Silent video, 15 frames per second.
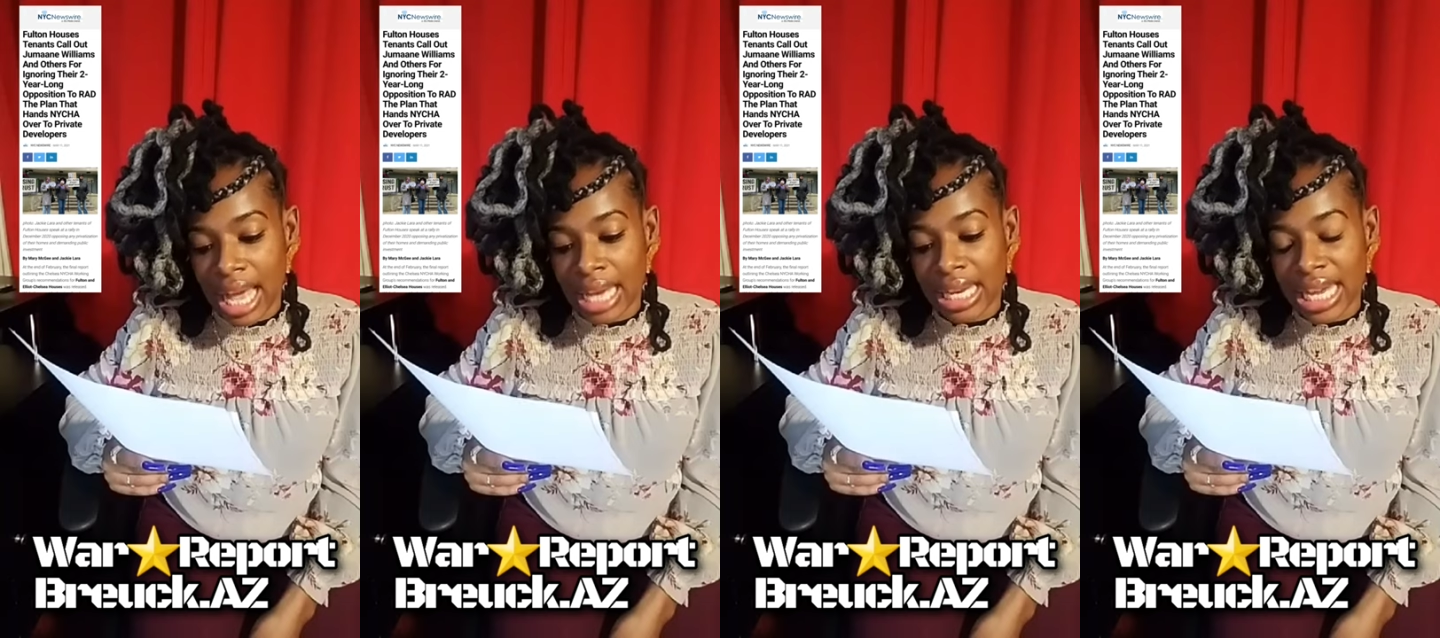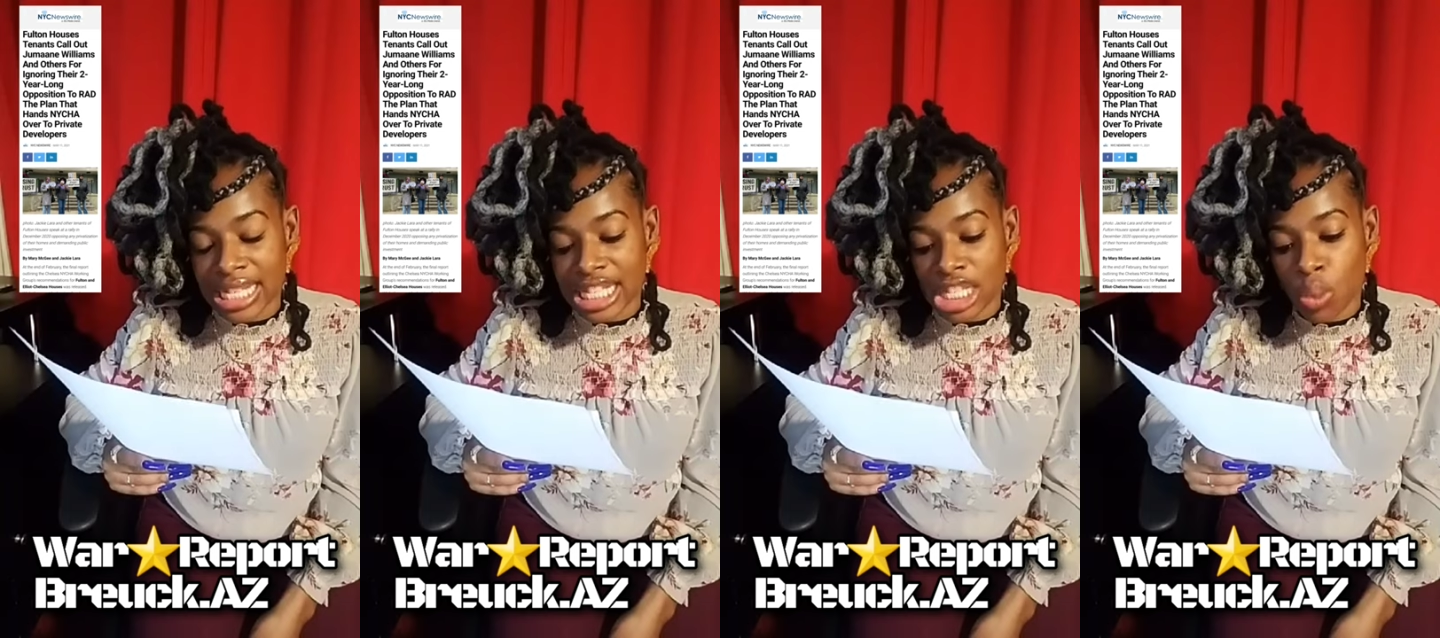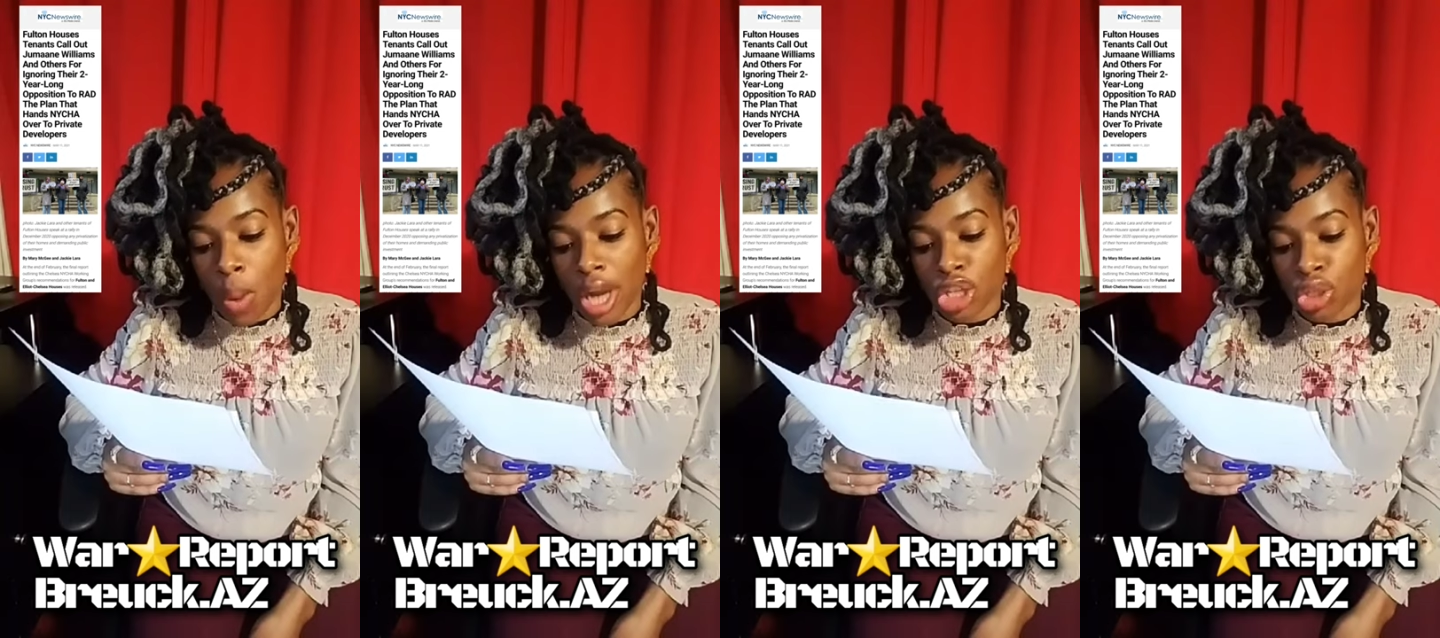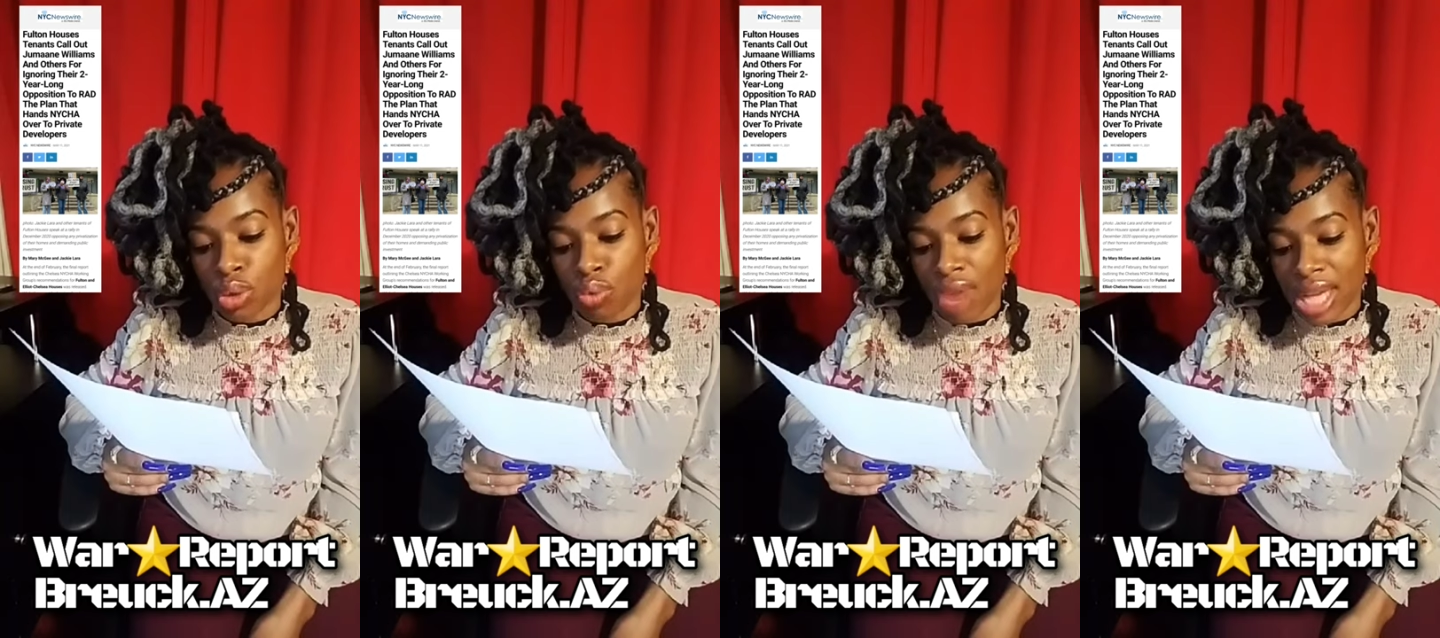lists
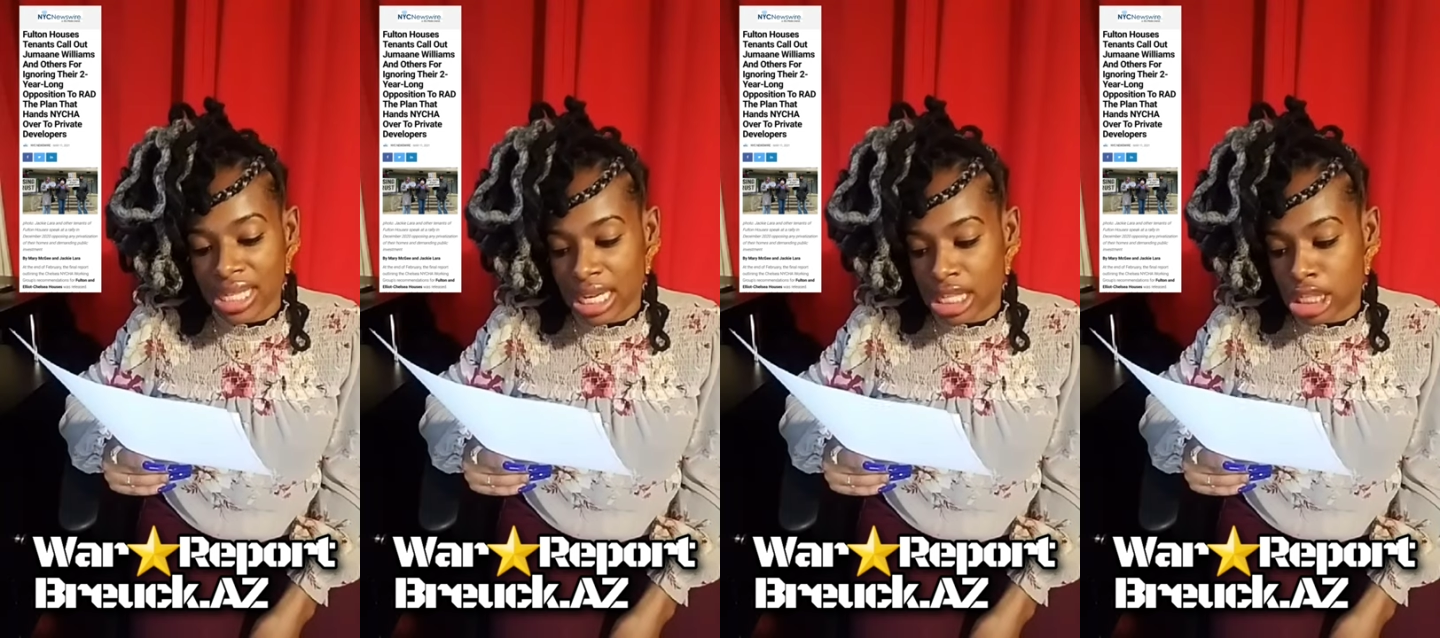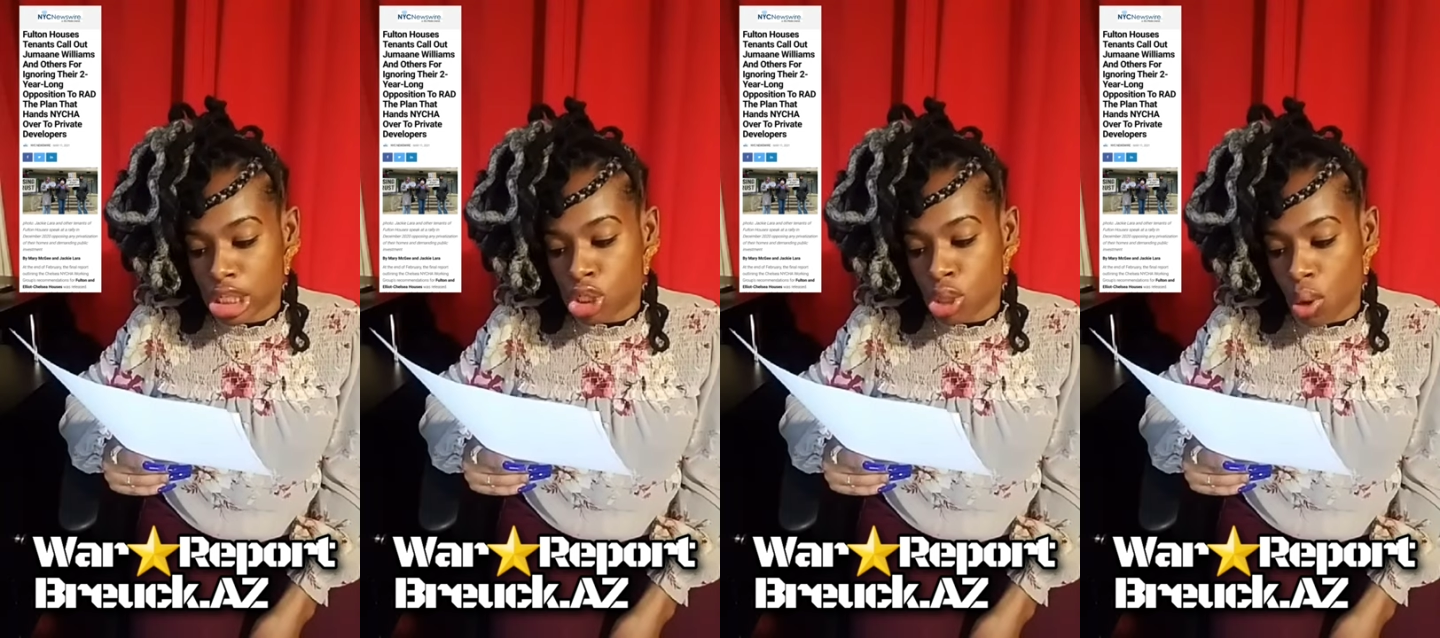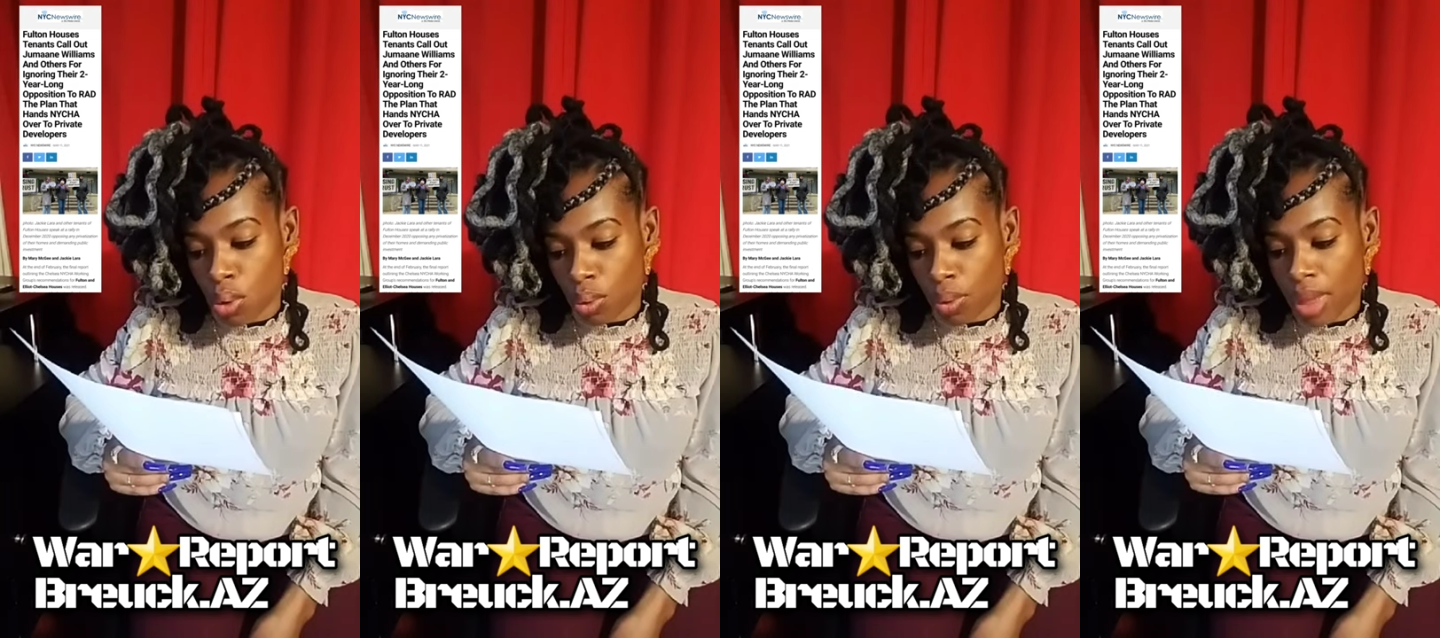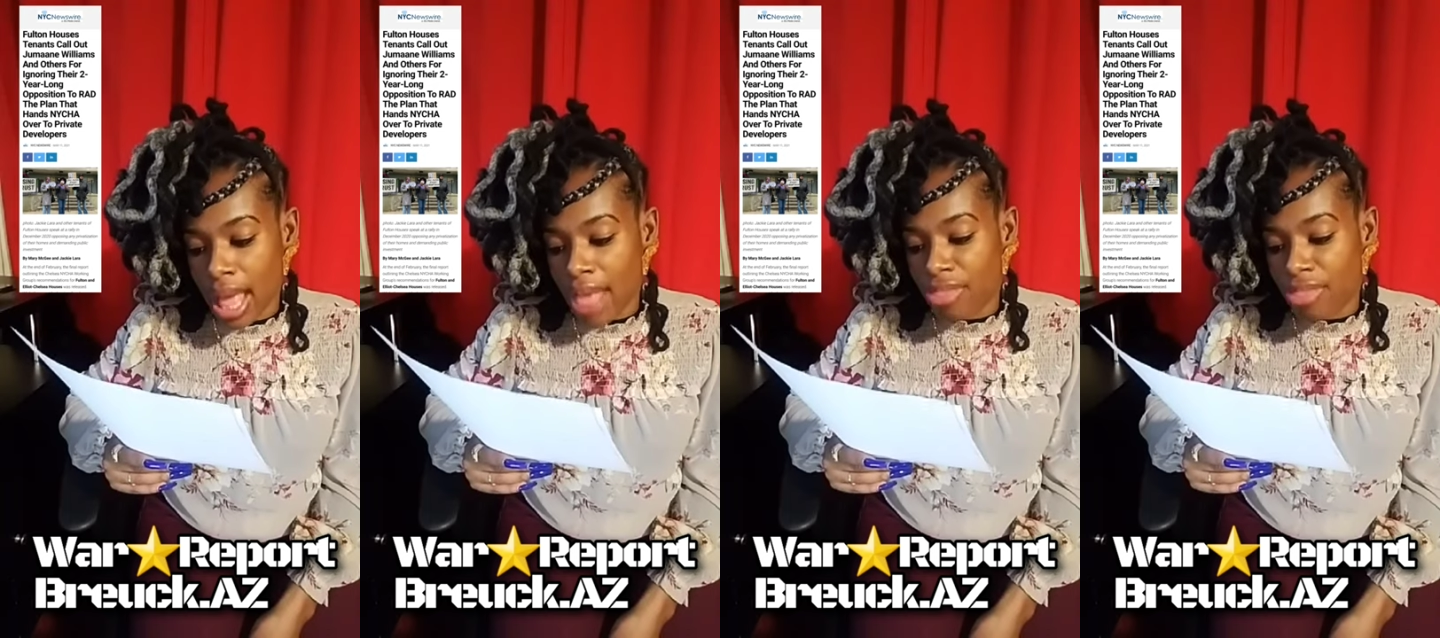22 residents in total.